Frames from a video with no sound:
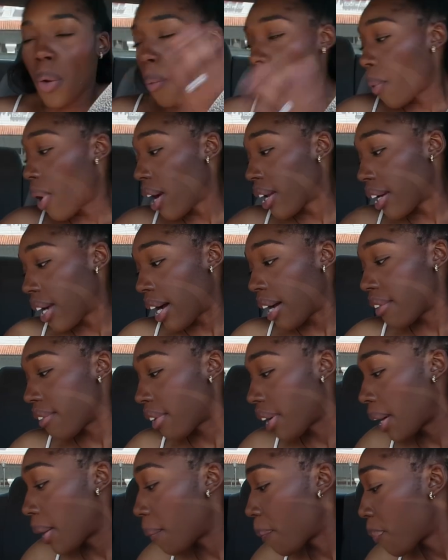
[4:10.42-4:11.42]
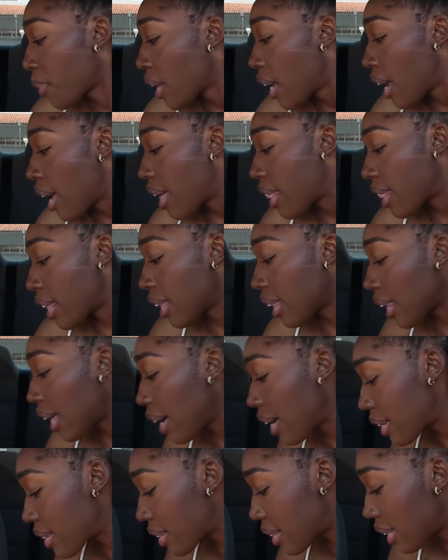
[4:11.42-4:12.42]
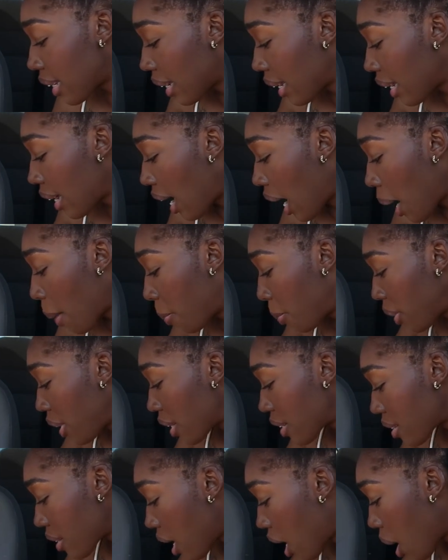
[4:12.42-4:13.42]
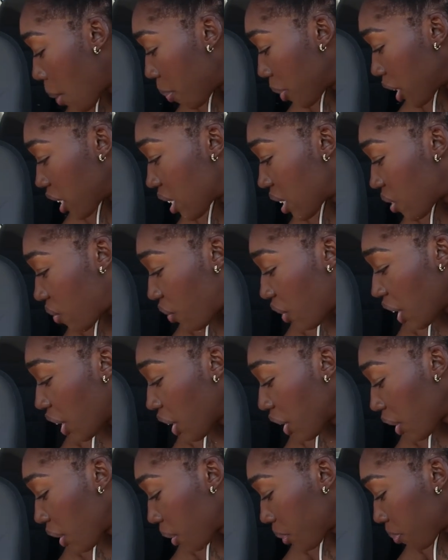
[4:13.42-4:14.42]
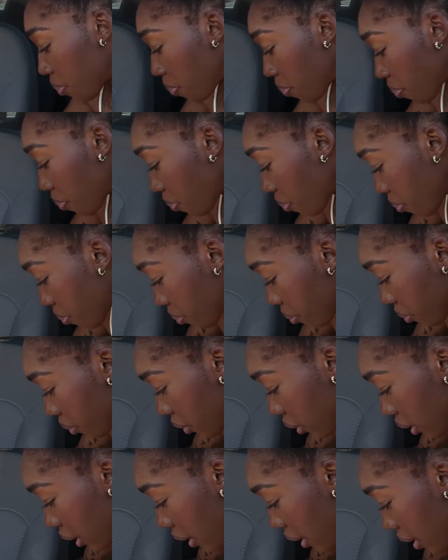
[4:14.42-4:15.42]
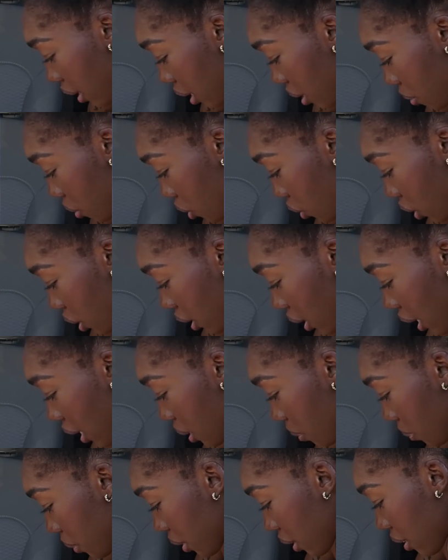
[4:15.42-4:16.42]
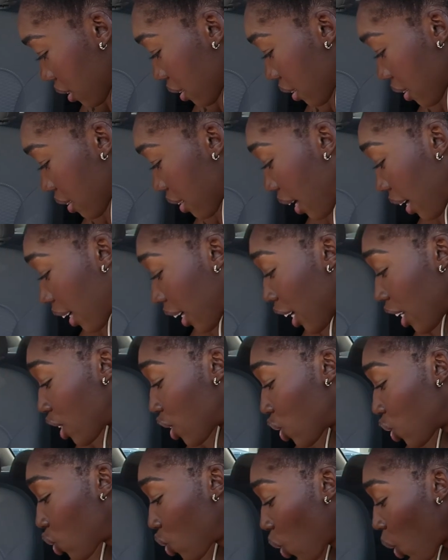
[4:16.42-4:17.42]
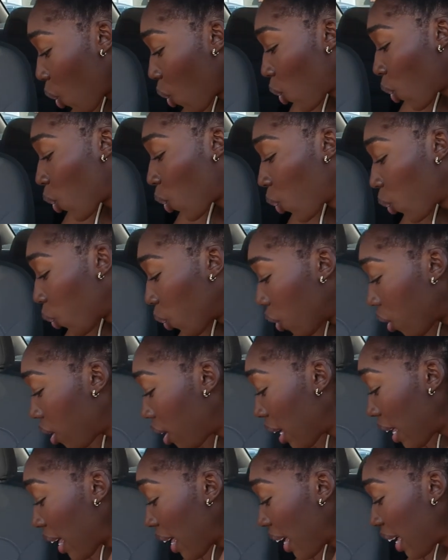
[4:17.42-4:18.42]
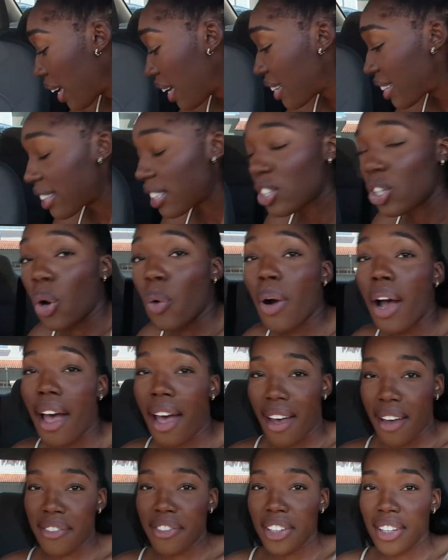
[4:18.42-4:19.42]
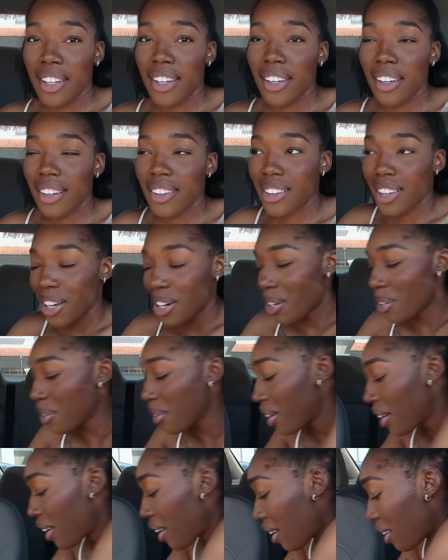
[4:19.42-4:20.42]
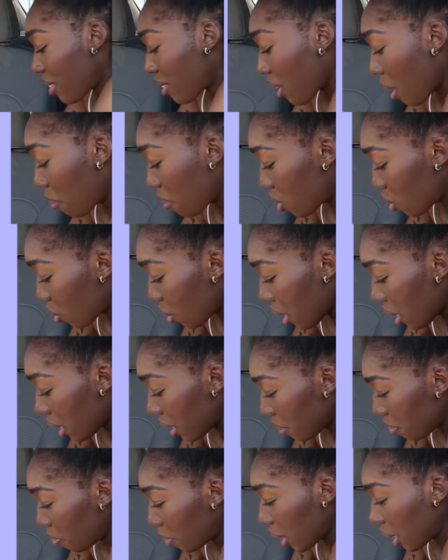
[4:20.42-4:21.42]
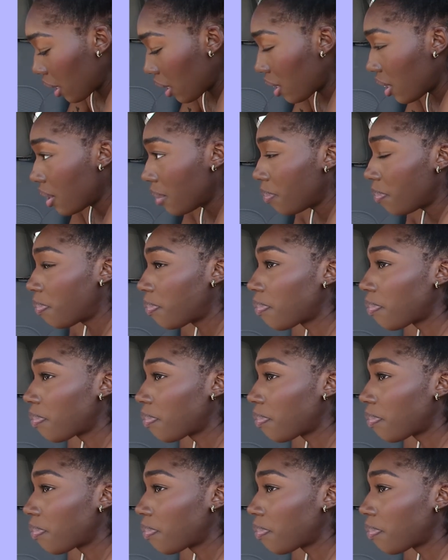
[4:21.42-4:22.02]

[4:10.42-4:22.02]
why not right and then lastly i picked up a sphere show you guys what this looks like. It's so cool. It's so heavy though. So I'm gonna try and pick it up.